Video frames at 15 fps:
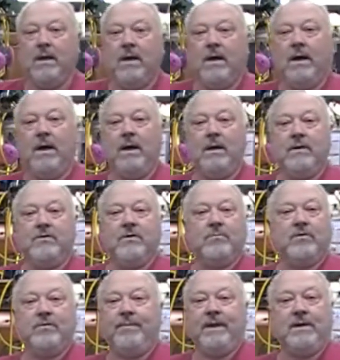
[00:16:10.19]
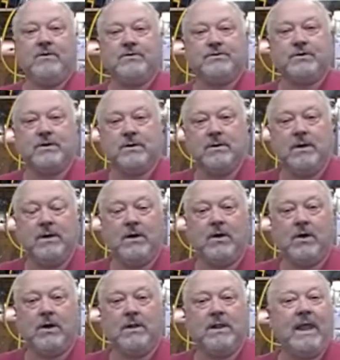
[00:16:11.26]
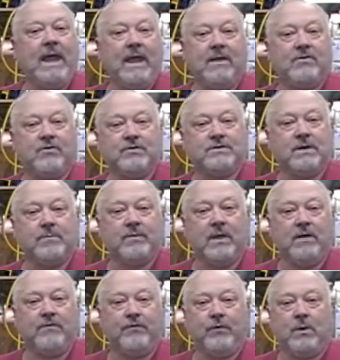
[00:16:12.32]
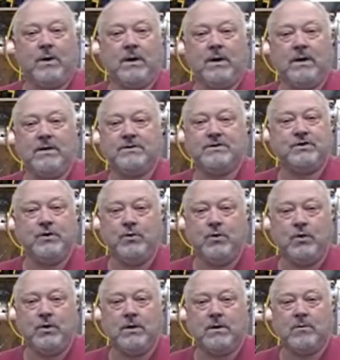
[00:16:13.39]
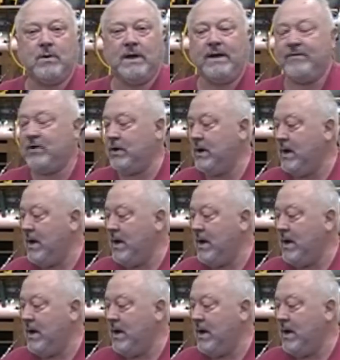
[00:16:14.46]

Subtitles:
some spindles or legs or something for a stool or whatever,